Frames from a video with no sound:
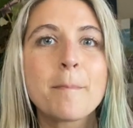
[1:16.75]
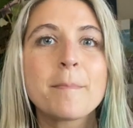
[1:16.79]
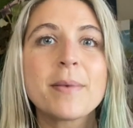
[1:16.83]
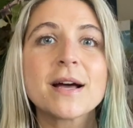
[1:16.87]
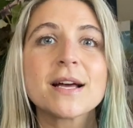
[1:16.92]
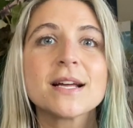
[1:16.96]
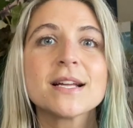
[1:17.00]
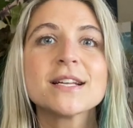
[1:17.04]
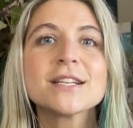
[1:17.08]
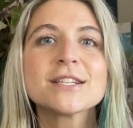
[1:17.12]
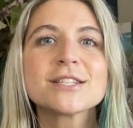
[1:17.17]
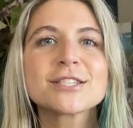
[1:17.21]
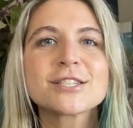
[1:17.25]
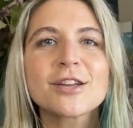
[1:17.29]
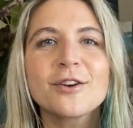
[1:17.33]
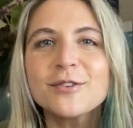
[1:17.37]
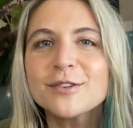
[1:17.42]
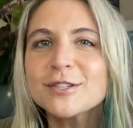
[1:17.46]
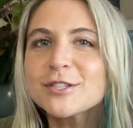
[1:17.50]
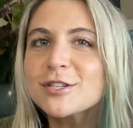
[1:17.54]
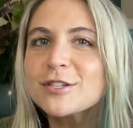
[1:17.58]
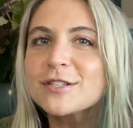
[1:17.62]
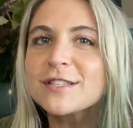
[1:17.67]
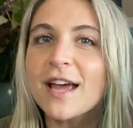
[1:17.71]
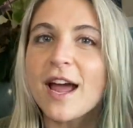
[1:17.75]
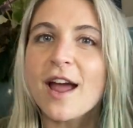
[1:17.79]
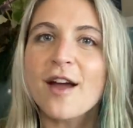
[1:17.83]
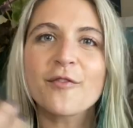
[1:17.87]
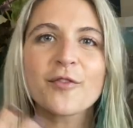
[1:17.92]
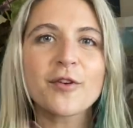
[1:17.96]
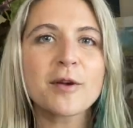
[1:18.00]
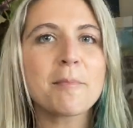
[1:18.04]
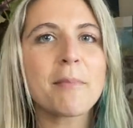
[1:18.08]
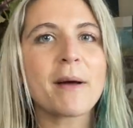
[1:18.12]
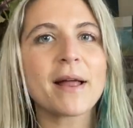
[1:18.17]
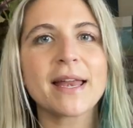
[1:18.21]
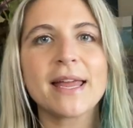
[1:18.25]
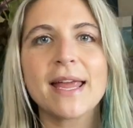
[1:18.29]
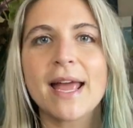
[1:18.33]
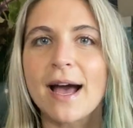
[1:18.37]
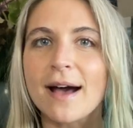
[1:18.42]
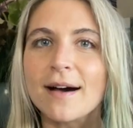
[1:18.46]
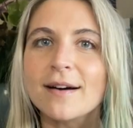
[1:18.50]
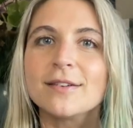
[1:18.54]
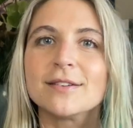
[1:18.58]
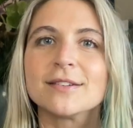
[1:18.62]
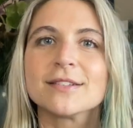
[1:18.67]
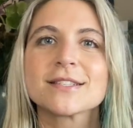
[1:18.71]
but so does everybody
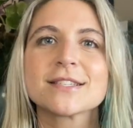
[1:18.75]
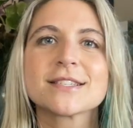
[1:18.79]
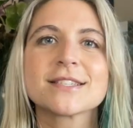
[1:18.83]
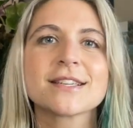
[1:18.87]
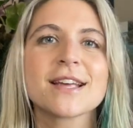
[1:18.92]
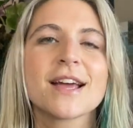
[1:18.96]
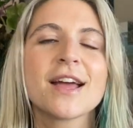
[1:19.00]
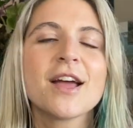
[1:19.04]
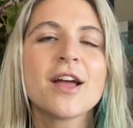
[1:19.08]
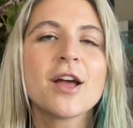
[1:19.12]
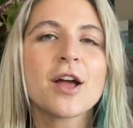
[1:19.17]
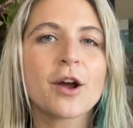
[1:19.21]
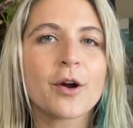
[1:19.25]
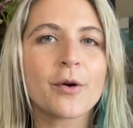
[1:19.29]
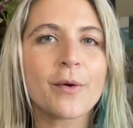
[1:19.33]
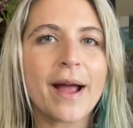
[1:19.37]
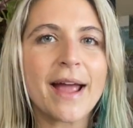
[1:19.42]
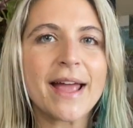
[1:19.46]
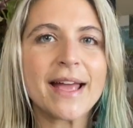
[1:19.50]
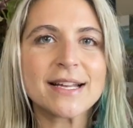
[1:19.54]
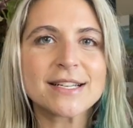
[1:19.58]
else, right?